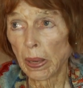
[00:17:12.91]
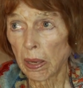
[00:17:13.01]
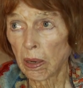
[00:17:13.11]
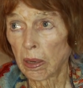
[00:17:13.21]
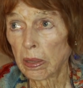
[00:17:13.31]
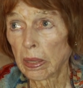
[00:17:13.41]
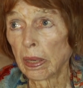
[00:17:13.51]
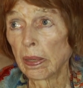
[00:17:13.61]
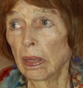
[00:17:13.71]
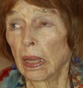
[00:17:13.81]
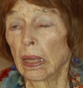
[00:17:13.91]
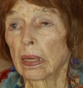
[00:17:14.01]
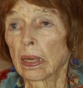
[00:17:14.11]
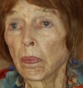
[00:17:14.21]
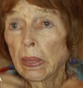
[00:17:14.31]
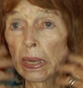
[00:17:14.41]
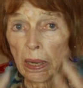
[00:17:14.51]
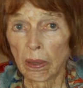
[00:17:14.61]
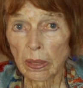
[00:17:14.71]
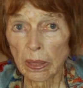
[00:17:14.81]
my heart and coming
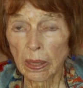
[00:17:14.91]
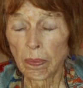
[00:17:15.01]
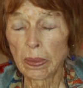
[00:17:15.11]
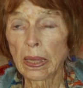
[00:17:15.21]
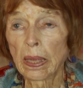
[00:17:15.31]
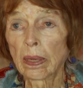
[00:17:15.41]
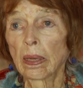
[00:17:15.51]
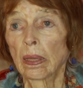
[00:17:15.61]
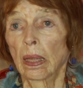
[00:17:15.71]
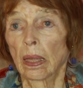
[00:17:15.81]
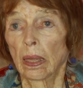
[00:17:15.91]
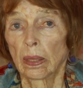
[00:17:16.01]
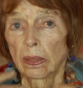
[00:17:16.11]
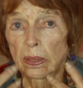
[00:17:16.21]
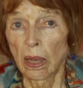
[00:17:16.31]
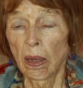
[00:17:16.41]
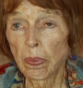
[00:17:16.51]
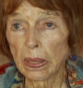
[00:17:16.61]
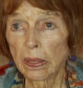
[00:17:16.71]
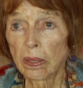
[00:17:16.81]
out, and I began sobbing.